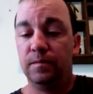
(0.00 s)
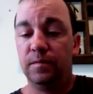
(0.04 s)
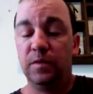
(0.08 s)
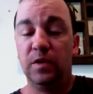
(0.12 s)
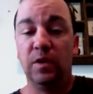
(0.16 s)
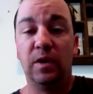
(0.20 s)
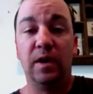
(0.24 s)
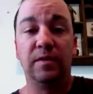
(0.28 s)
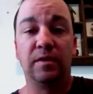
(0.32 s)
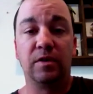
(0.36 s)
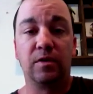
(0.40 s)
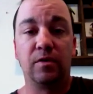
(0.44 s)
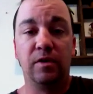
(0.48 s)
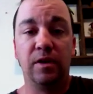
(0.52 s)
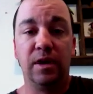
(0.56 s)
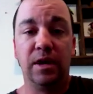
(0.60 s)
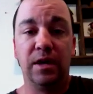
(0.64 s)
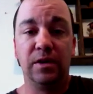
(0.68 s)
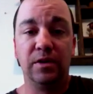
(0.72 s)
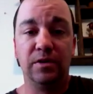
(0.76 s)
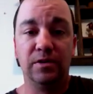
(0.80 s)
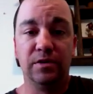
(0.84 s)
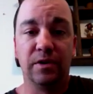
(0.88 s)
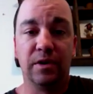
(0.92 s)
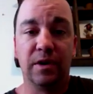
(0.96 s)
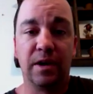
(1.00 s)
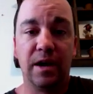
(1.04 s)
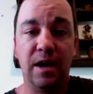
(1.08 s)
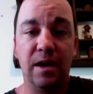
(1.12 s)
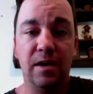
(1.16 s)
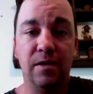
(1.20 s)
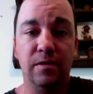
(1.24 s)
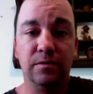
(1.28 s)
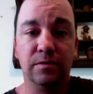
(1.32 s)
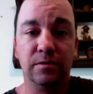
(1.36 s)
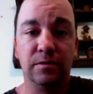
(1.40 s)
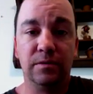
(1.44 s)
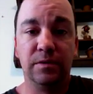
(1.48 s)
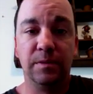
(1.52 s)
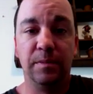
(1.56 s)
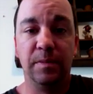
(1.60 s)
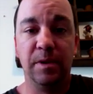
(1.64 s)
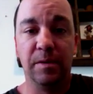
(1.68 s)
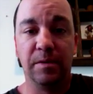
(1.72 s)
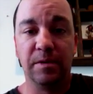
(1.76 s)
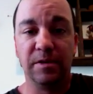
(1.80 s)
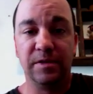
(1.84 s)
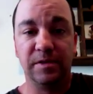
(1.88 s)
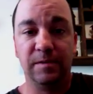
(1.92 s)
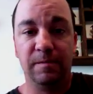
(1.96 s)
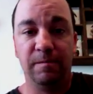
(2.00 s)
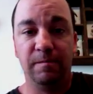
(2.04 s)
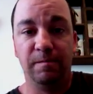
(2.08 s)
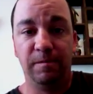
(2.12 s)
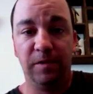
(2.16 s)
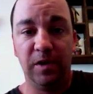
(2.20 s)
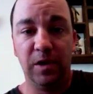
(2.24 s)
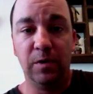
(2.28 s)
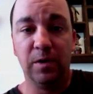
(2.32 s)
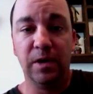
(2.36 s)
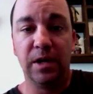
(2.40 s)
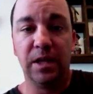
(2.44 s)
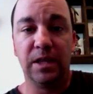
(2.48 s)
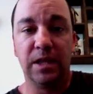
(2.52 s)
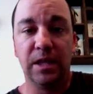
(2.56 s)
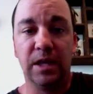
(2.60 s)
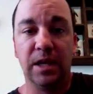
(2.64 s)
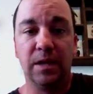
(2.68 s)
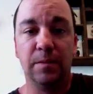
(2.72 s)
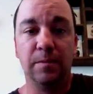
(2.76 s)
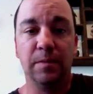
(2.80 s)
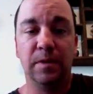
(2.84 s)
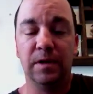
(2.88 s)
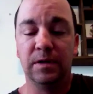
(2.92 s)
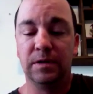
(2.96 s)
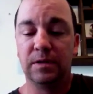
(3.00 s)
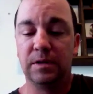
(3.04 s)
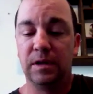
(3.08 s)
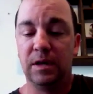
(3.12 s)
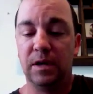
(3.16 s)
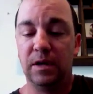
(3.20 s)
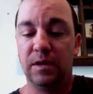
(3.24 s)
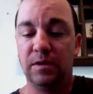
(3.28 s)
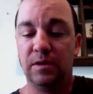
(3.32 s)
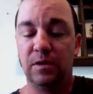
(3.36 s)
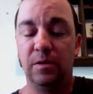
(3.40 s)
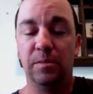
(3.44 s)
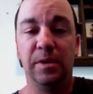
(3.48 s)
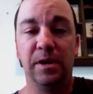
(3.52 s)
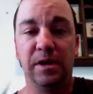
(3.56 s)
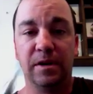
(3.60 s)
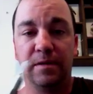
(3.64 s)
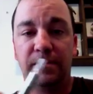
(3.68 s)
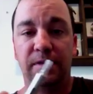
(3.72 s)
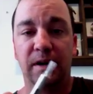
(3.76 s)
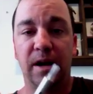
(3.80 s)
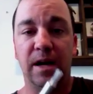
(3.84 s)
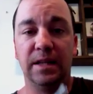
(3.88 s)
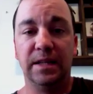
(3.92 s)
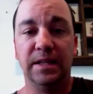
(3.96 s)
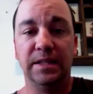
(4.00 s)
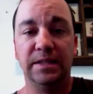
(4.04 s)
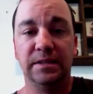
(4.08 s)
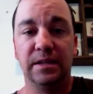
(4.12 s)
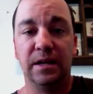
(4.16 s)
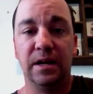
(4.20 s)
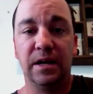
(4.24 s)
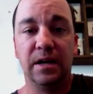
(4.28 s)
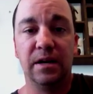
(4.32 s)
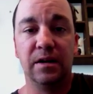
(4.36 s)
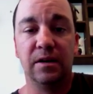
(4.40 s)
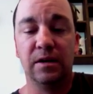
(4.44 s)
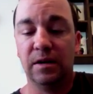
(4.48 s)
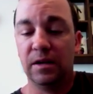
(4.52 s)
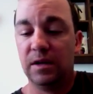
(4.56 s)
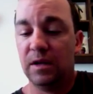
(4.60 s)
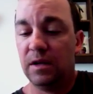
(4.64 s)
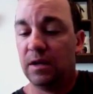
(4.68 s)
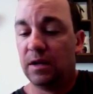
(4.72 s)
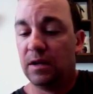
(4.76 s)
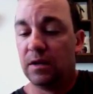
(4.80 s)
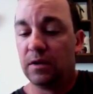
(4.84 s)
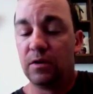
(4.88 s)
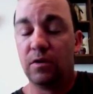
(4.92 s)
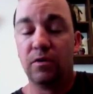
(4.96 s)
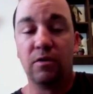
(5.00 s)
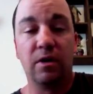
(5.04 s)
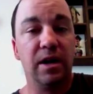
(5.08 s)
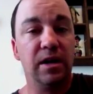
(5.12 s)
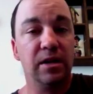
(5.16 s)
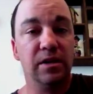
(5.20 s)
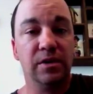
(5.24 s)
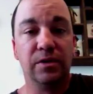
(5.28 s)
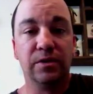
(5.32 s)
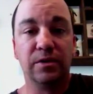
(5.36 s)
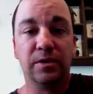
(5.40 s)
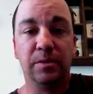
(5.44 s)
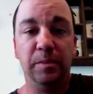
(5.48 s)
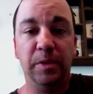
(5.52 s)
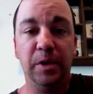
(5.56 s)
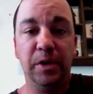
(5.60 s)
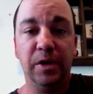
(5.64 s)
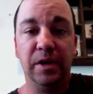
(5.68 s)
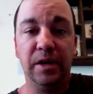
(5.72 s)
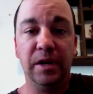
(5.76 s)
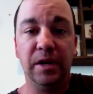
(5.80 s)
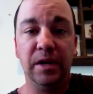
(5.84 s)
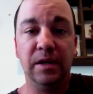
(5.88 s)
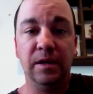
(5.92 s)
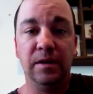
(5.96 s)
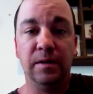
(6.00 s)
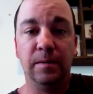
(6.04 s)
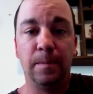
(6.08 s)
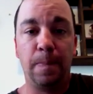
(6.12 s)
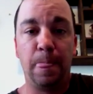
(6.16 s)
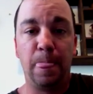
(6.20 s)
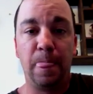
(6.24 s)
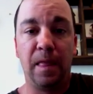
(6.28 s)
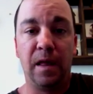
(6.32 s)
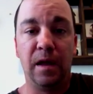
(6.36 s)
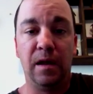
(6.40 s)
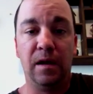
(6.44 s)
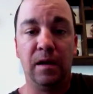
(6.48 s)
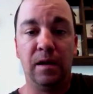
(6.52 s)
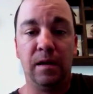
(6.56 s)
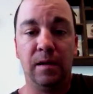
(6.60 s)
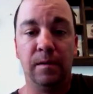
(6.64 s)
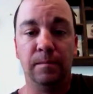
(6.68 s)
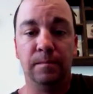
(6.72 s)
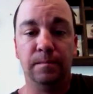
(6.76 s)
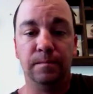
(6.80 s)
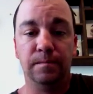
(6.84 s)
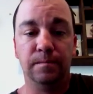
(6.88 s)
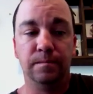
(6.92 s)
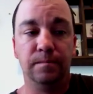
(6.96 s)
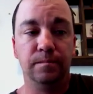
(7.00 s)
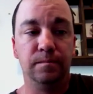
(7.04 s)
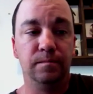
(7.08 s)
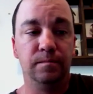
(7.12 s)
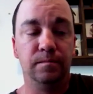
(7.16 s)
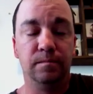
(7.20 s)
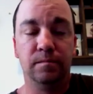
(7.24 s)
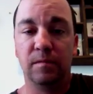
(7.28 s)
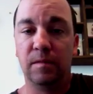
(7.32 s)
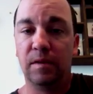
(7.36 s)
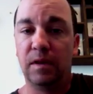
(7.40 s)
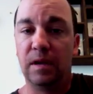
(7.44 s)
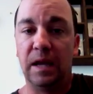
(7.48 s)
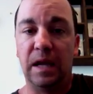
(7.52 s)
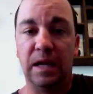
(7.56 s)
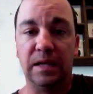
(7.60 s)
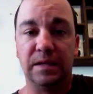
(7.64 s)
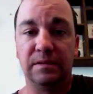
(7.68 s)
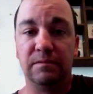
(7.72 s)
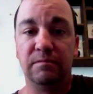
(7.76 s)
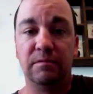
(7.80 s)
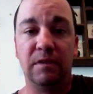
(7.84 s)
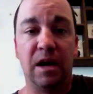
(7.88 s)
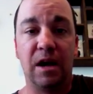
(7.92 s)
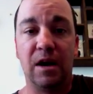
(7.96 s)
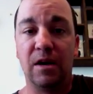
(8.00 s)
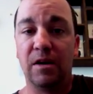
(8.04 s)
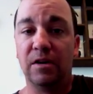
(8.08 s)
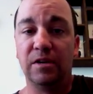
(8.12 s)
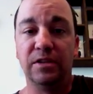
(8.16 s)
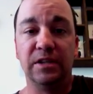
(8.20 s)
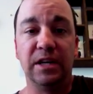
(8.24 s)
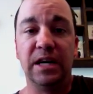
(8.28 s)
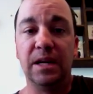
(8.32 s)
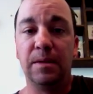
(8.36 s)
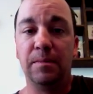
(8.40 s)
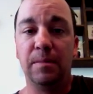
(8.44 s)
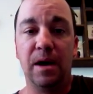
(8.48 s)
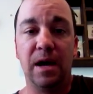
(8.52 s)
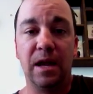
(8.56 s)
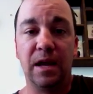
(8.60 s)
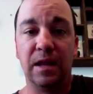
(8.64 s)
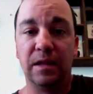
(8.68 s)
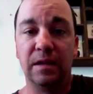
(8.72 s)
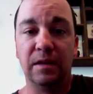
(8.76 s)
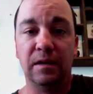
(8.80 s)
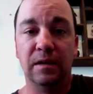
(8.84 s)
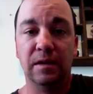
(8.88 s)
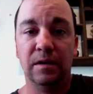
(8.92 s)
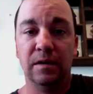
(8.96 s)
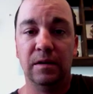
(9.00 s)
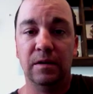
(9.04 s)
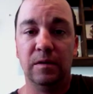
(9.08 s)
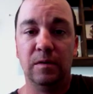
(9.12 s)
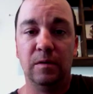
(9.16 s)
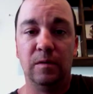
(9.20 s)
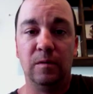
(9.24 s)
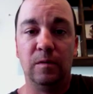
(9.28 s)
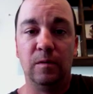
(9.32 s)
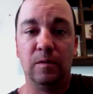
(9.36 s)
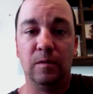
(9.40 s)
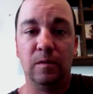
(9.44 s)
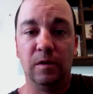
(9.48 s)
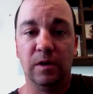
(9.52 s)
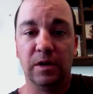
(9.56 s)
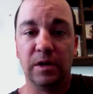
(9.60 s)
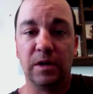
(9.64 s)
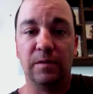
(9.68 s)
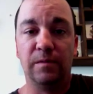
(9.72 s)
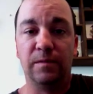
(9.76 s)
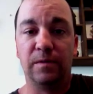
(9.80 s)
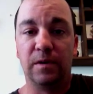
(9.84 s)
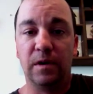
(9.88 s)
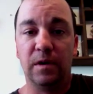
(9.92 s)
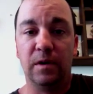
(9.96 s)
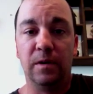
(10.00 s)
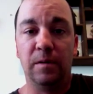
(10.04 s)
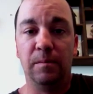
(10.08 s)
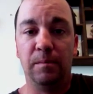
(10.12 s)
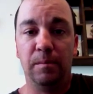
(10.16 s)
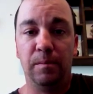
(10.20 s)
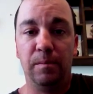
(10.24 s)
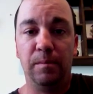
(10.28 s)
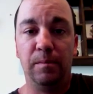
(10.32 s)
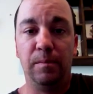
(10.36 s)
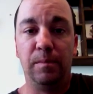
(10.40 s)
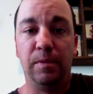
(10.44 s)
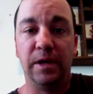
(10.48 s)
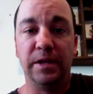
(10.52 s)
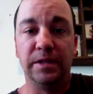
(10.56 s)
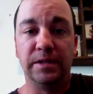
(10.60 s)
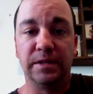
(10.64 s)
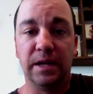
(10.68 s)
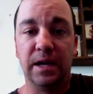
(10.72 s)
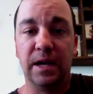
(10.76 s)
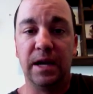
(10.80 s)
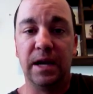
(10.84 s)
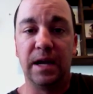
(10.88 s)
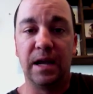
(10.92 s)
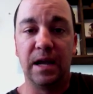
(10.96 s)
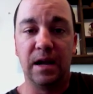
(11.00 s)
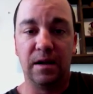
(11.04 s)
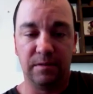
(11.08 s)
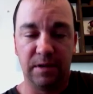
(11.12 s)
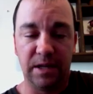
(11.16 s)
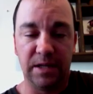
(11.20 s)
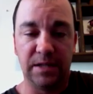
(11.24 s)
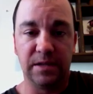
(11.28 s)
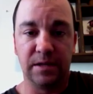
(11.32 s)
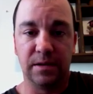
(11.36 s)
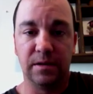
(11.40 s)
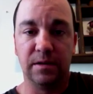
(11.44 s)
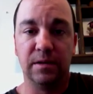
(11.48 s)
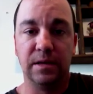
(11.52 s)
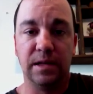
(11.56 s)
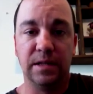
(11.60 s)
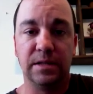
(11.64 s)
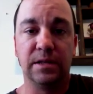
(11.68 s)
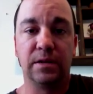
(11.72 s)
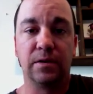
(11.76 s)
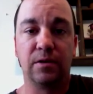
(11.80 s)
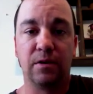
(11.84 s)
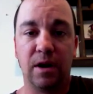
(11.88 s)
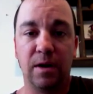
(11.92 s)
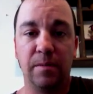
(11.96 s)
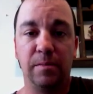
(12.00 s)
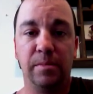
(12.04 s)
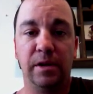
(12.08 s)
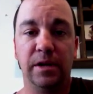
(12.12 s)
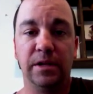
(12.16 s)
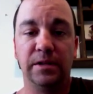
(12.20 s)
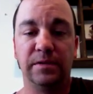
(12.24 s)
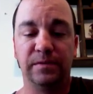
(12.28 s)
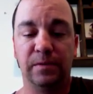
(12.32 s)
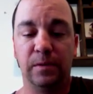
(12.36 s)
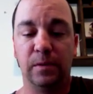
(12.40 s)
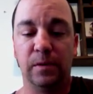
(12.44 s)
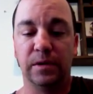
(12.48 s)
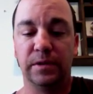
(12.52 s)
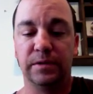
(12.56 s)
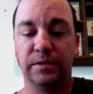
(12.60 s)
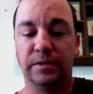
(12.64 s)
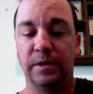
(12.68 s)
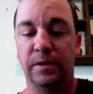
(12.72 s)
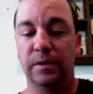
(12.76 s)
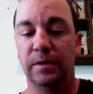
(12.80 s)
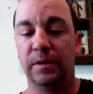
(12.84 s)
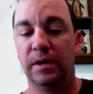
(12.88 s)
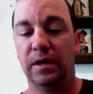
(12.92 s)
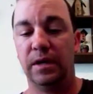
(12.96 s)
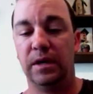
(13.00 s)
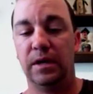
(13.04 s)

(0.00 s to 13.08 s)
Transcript: You'll have to create a user account to be able to view anything, but you'll be able to find these there. Great little community. I urge anybody looking for a place to hang out, that's a great place for it. So